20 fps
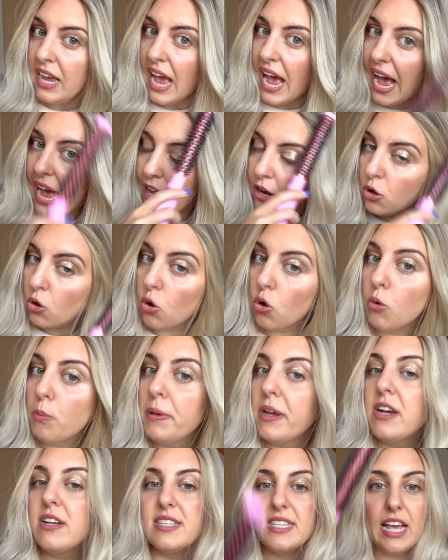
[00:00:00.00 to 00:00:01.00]
at all,
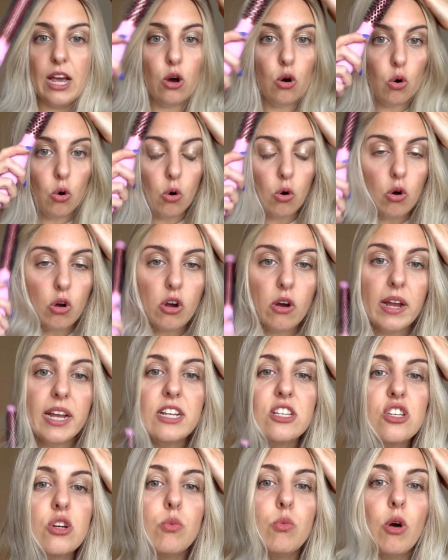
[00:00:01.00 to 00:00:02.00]
because they're all going
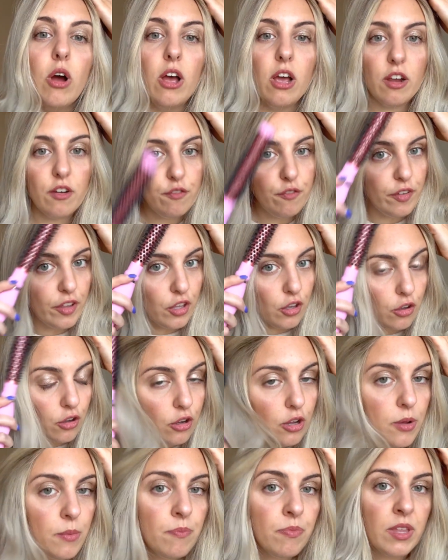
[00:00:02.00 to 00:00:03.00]
to work for
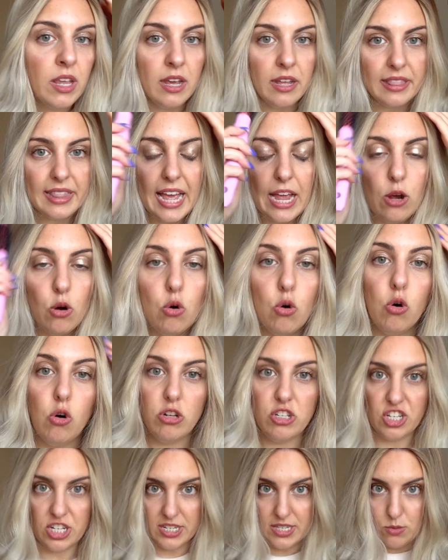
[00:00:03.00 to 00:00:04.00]
you. They
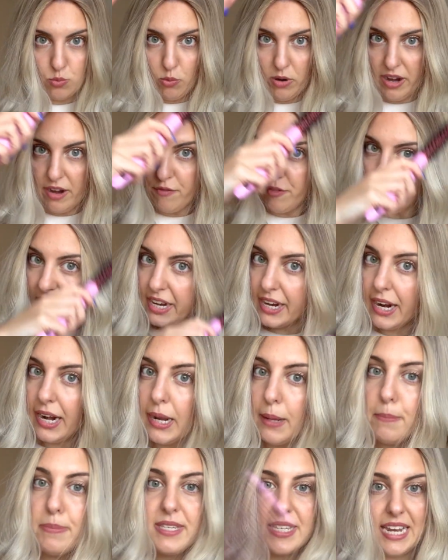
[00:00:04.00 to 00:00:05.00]
all just, wherever the
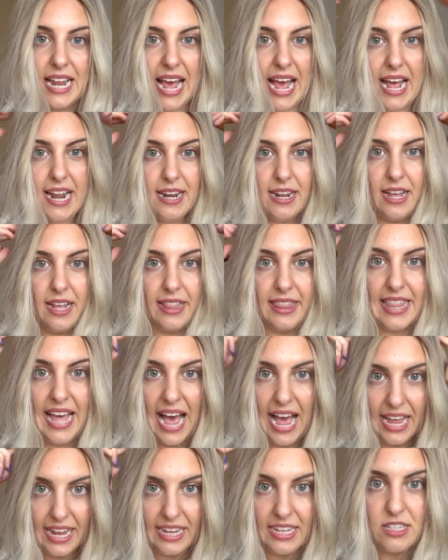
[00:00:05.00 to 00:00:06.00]
clips land,
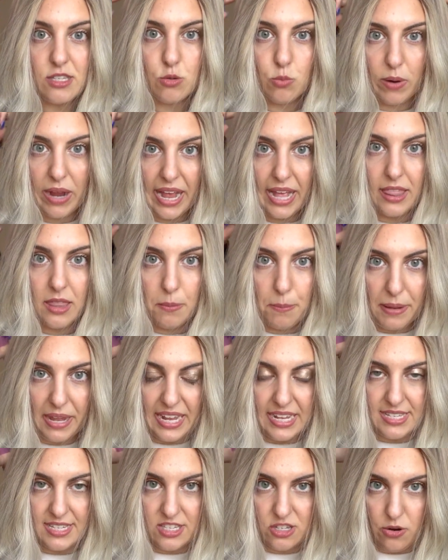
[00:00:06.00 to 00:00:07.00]
that is where the
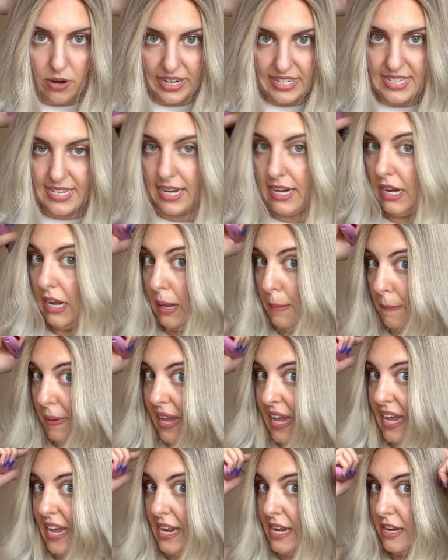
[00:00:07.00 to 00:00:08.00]
piece is going to clip
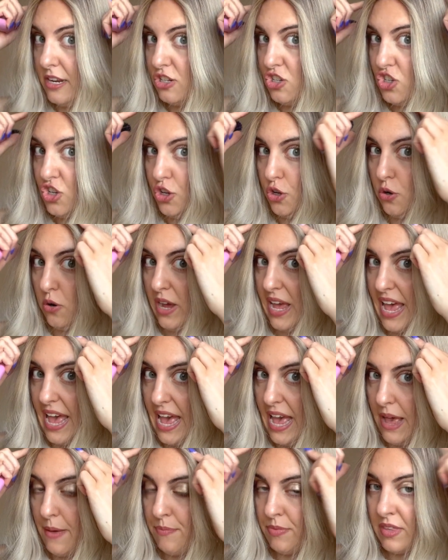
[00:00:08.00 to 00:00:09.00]
in to your
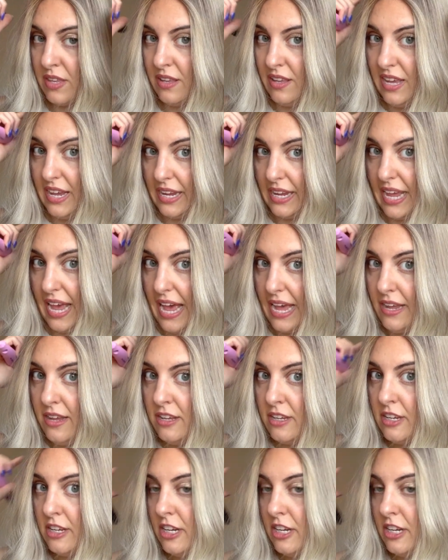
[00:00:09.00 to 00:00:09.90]
hair, okay?